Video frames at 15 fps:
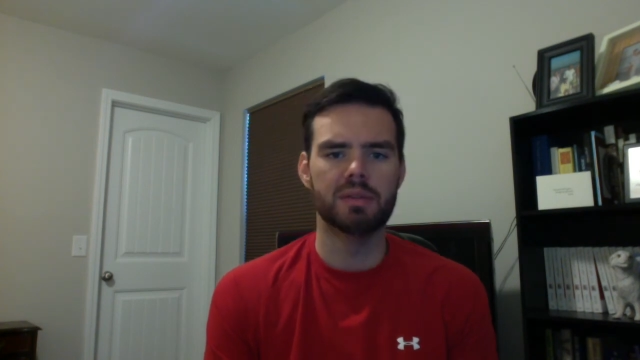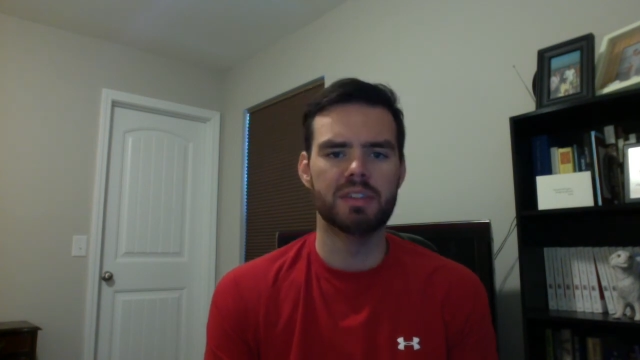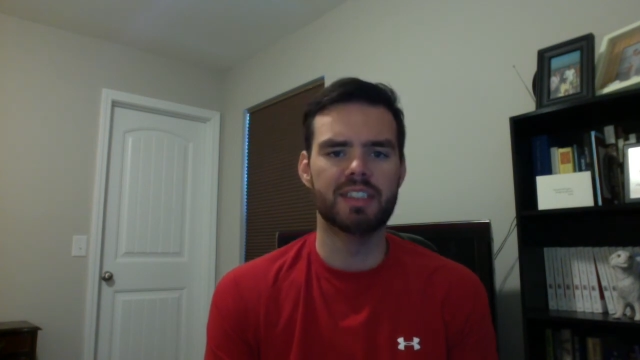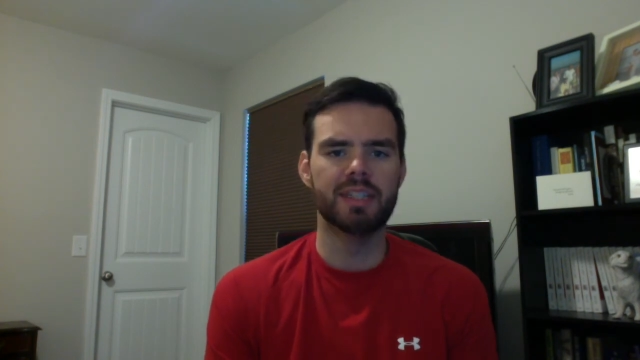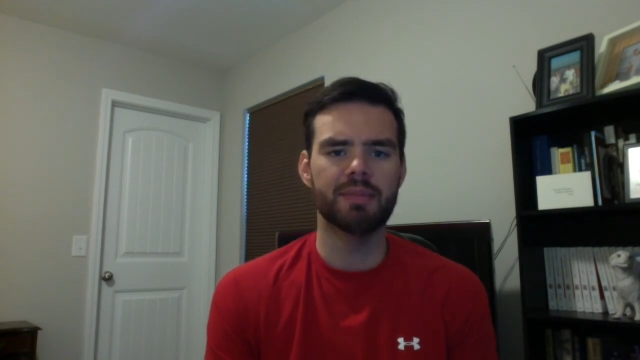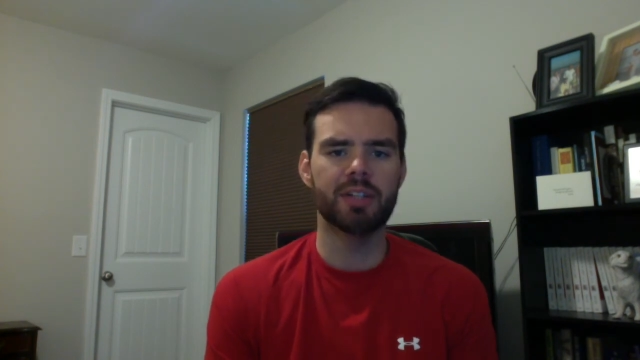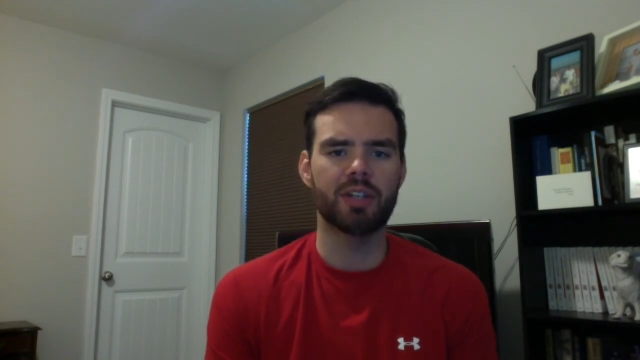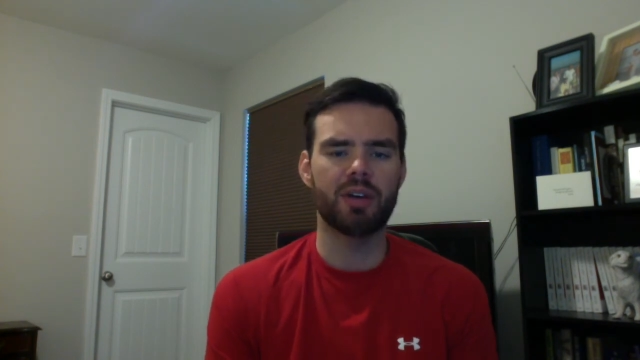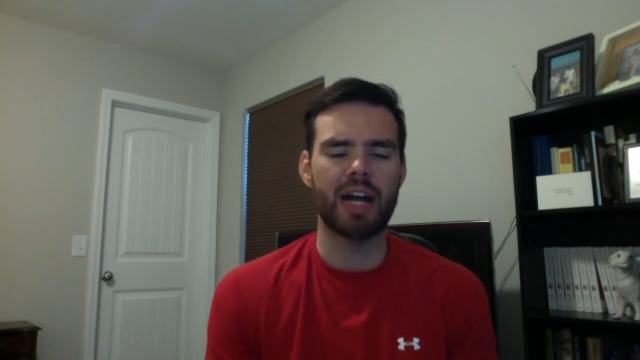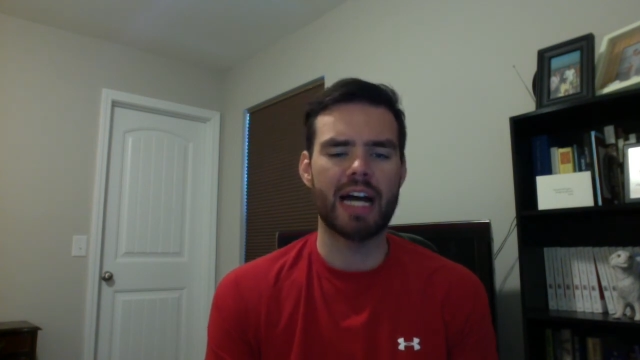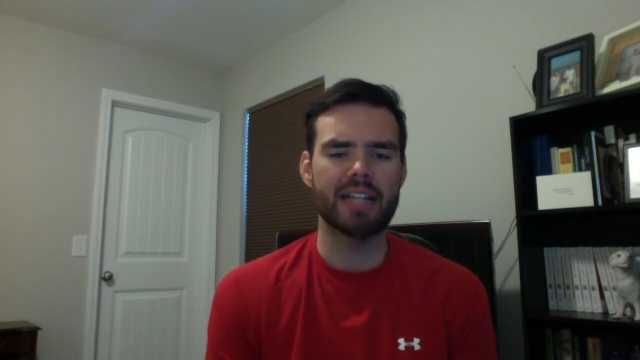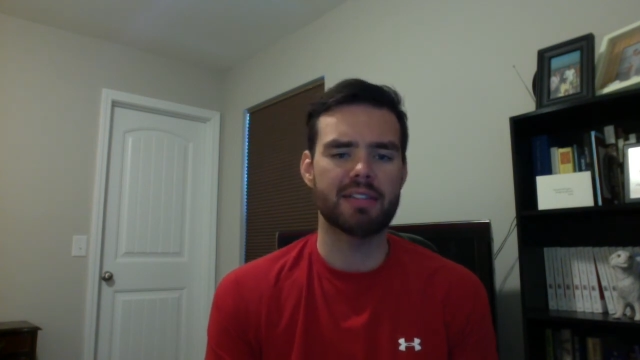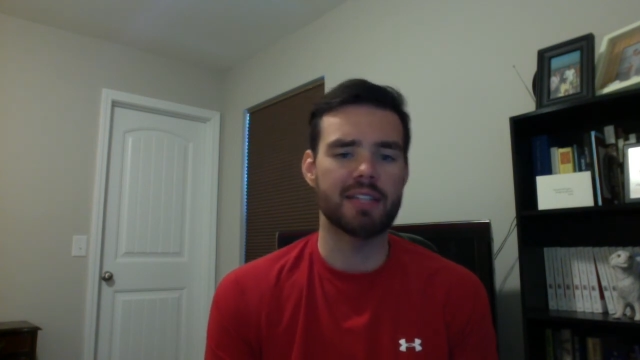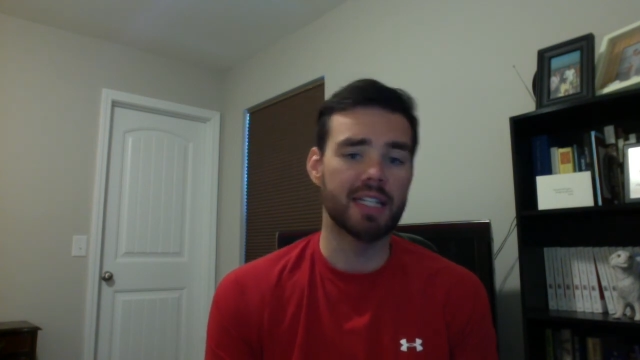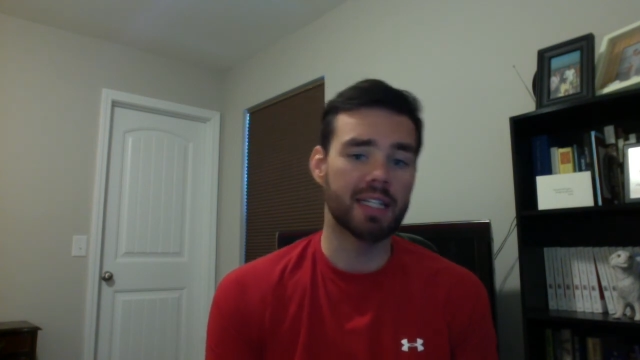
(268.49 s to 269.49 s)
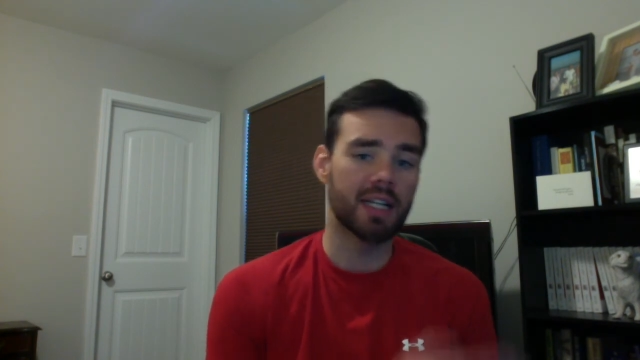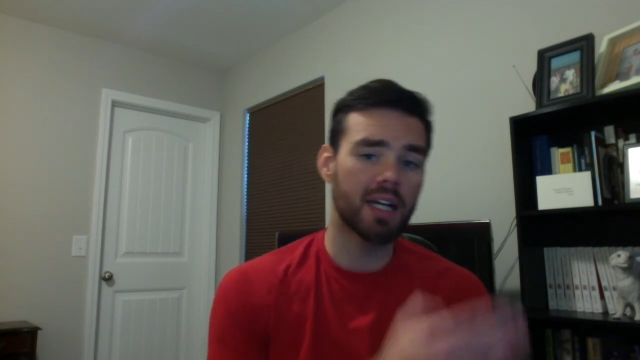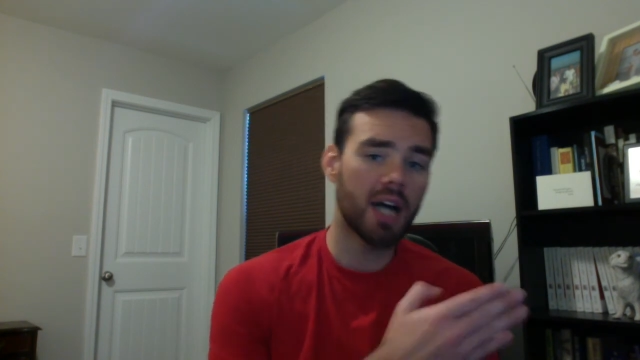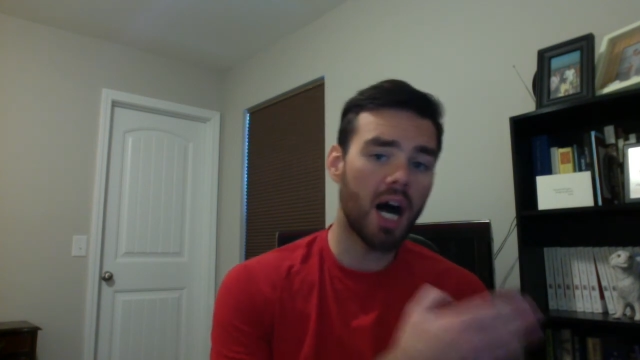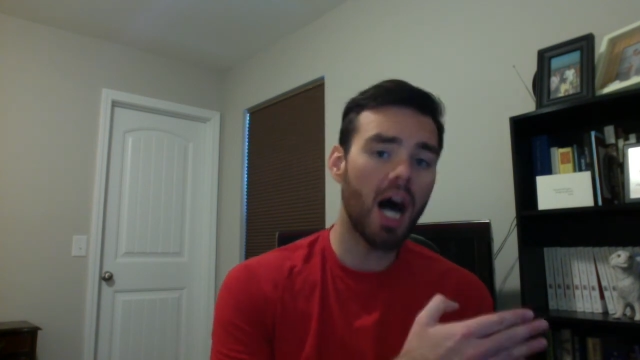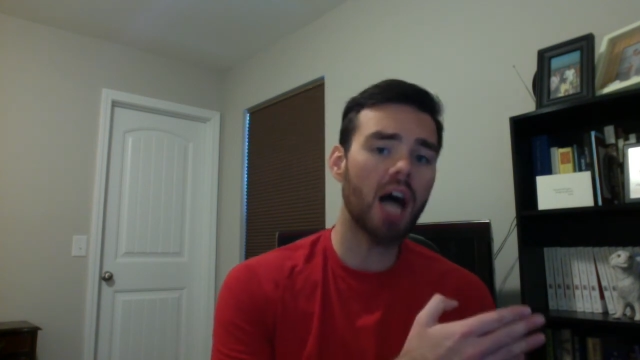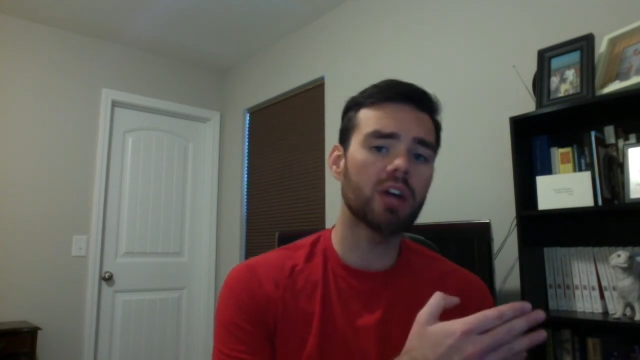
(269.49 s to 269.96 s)
Democrats in
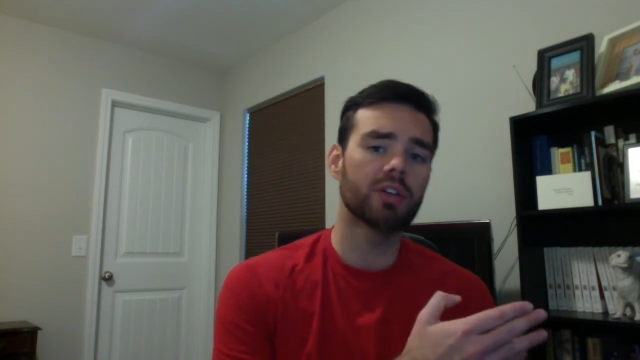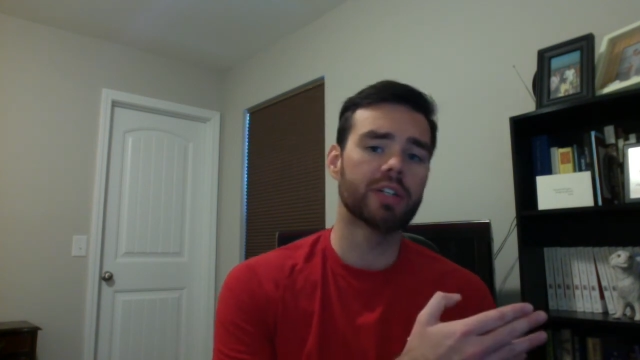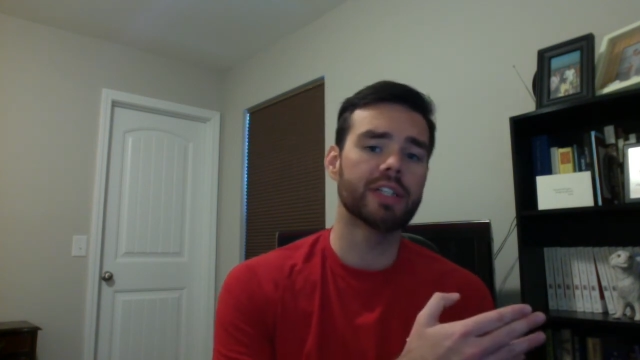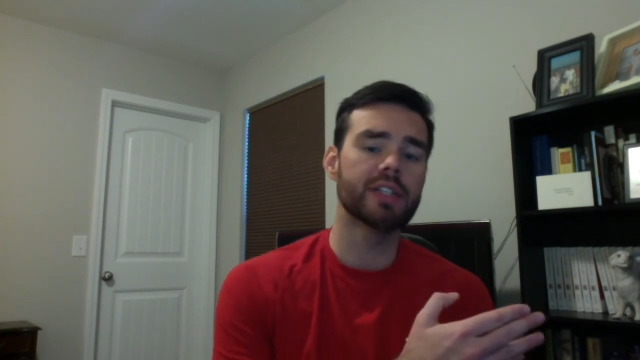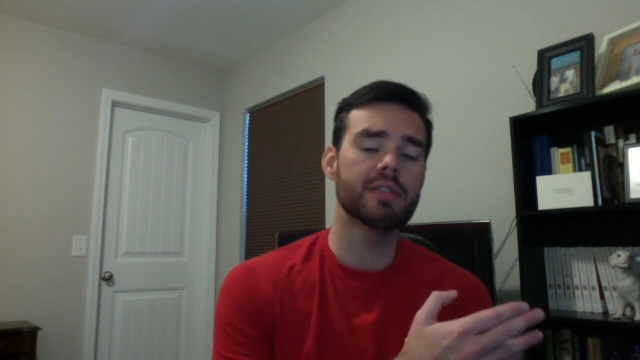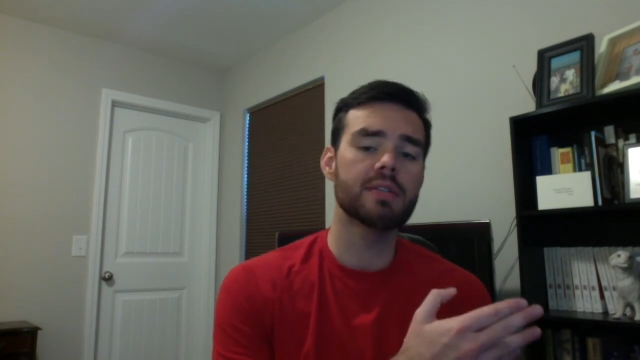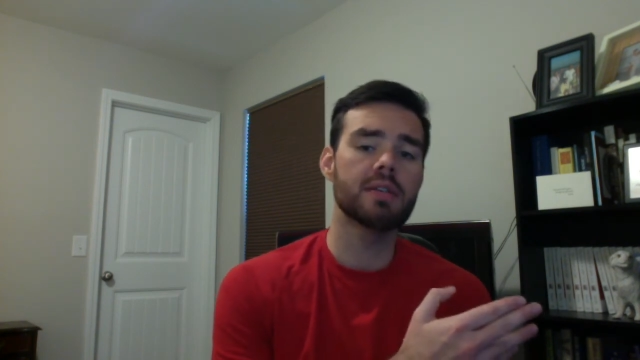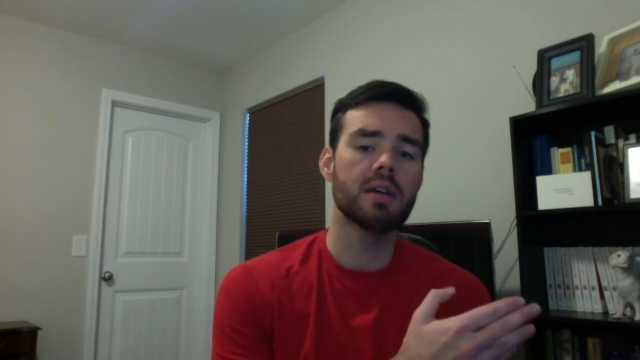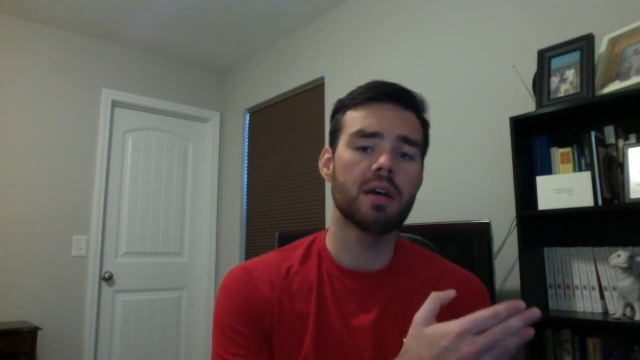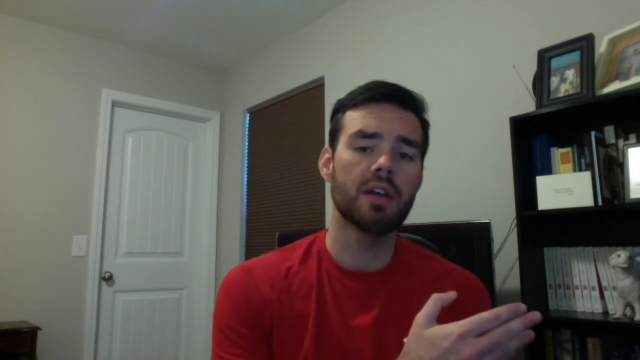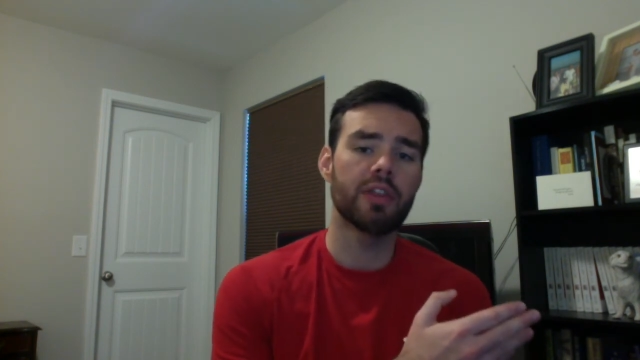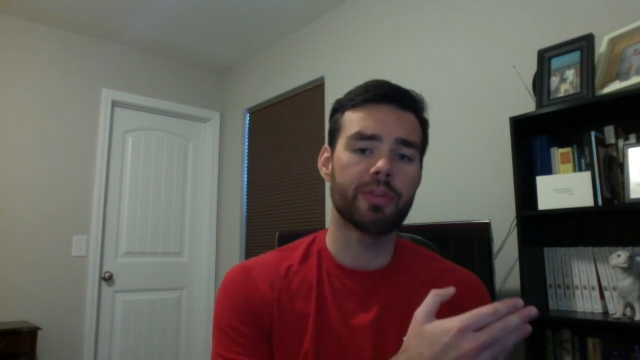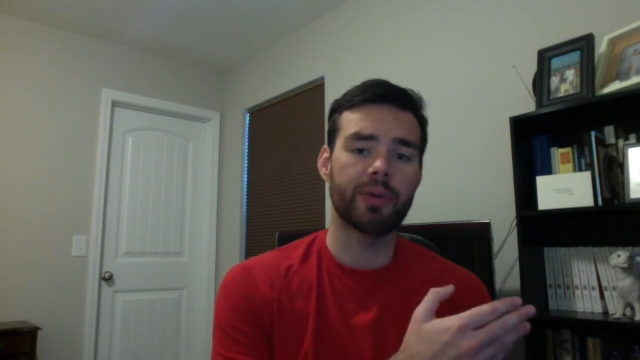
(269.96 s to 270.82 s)
Congress